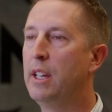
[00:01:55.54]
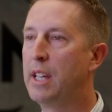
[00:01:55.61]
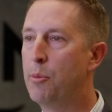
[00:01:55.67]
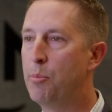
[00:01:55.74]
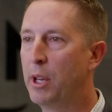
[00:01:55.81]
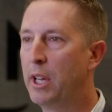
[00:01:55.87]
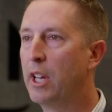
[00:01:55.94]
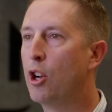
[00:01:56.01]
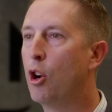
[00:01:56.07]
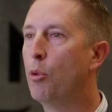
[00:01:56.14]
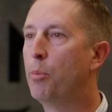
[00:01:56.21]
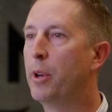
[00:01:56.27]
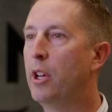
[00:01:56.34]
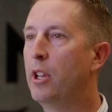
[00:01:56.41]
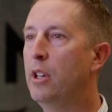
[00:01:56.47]
Keeping it
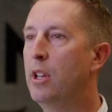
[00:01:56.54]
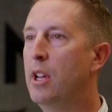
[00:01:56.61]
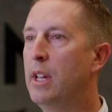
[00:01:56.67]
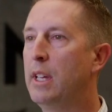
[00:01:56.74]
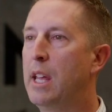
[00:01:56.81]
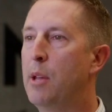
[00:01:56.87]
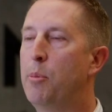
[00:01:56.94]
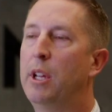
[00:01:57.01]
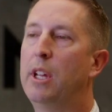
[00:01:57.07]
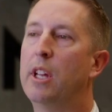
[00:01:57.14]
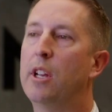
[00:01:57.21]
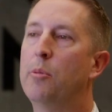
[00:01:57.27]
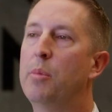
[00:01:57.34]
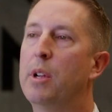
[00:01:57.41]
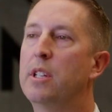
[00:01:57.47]
open, keeping
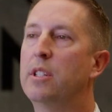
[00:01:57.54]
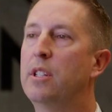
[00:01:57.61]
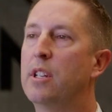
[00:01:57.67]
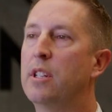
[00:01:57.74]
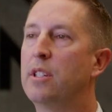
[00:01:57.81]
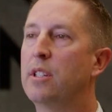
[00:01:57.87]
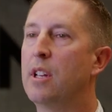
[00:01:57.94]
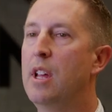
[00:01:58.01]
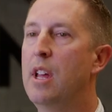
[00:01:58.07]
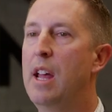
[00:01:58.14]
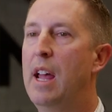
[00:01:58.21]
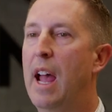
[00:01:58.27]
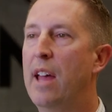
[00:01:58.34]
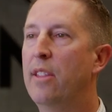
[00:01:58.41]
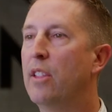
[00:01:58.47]
it in business,
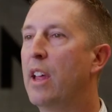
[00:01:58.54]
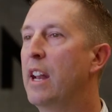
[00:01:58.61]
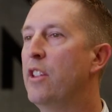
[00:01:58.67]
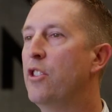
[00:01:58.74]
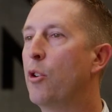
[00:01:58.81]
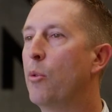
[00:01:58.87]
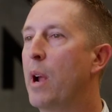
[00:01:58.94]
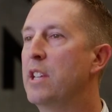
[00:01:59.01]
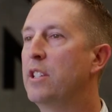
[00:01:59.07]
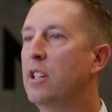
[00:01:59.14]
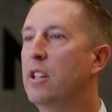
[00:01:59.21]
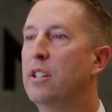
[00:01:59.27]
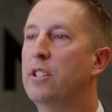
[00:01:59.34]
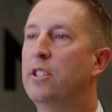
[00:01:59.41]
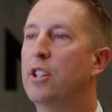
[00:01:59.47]
and letting the
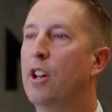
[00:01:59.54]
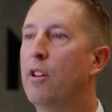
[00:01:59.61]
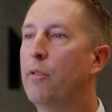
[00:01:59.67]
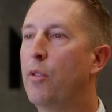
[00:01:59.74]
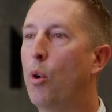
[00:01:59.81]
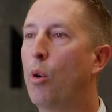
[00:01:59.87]
residents of